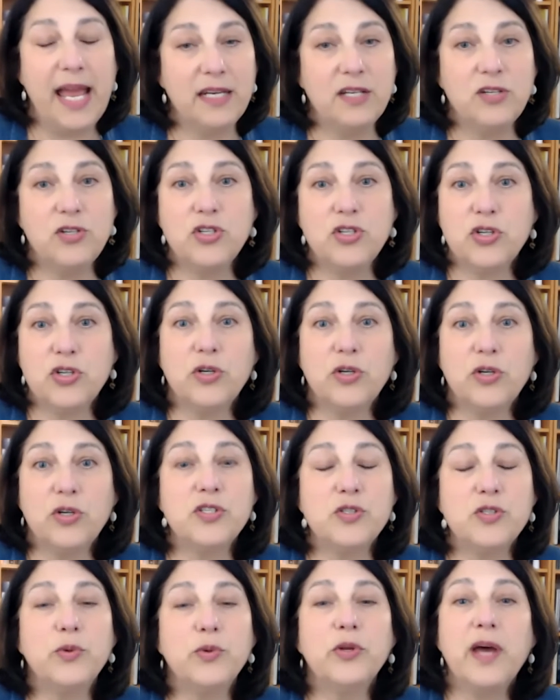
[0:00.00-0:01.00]
and
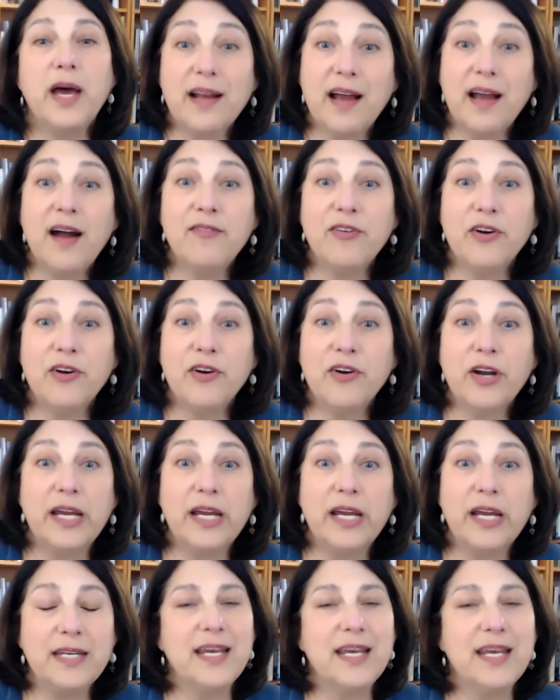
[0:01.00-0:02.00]
insurance will not cover it